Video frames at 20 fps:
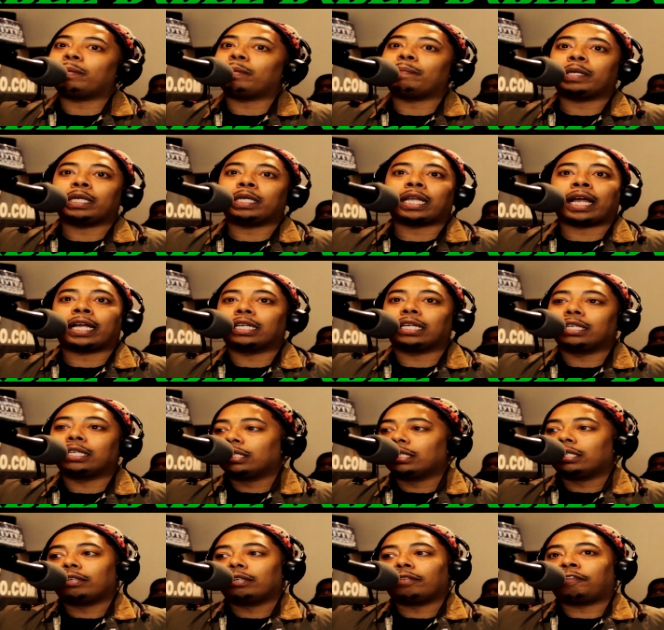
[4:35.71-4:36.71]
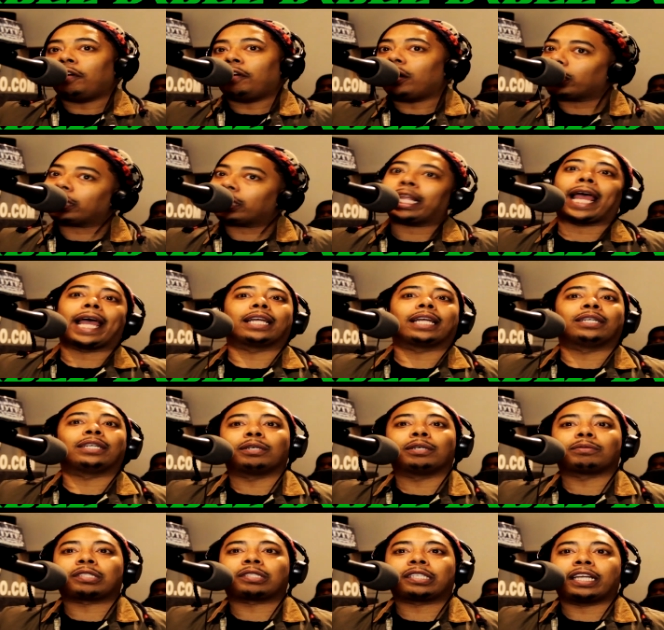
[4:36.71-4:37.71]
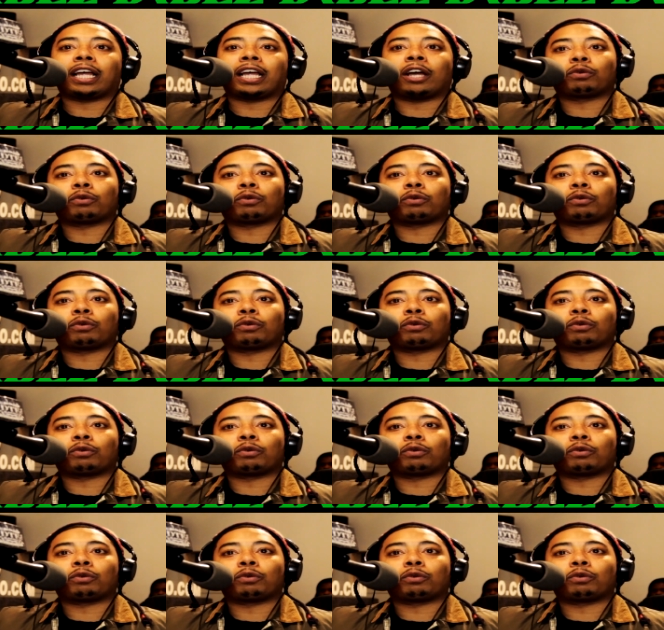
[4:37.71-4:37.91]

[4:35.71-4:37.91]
and be like, fuck that, you know what I'm saying?